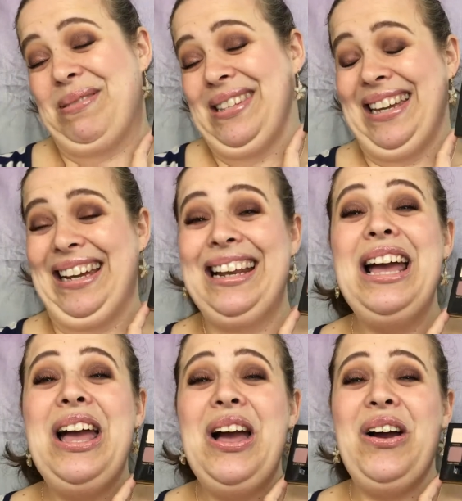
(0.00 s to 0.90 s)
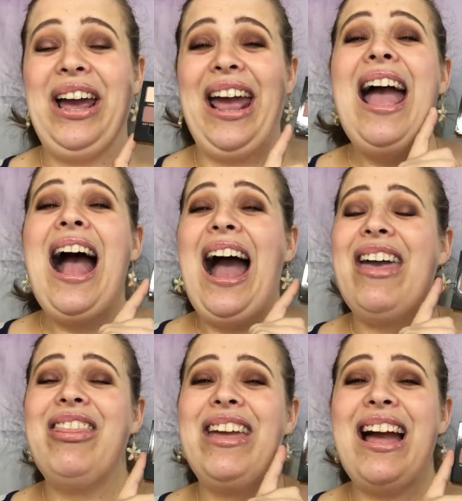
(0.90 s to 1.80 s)
I'm going to say it. Okay,
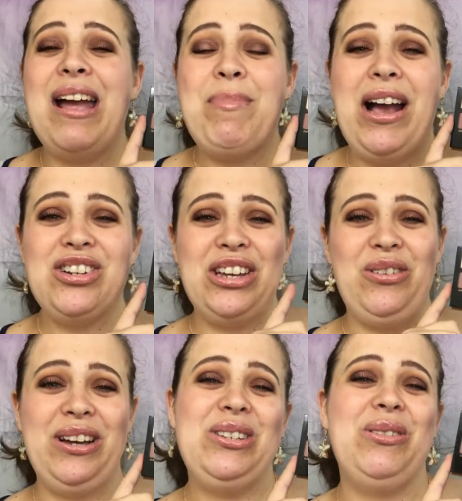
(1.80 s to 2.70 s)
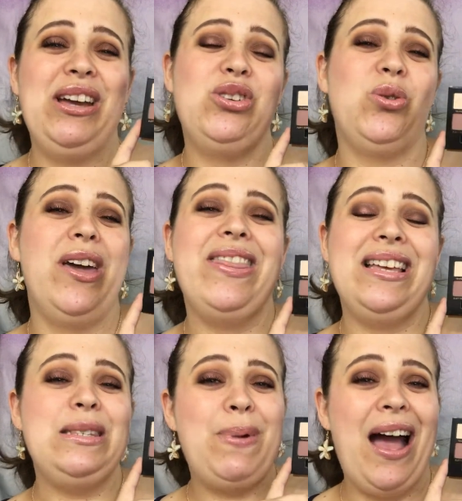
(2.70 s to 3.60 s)
I think I'm actually going to enjoy
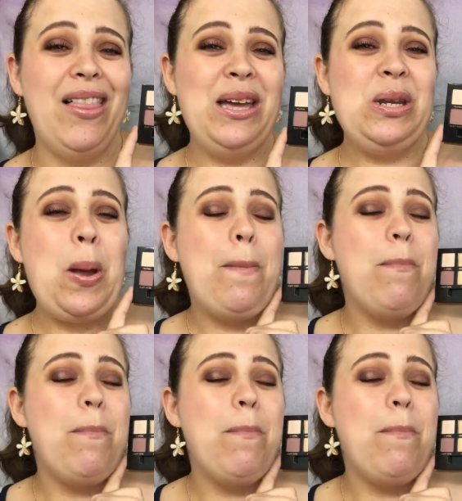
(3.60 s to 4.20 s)
this palette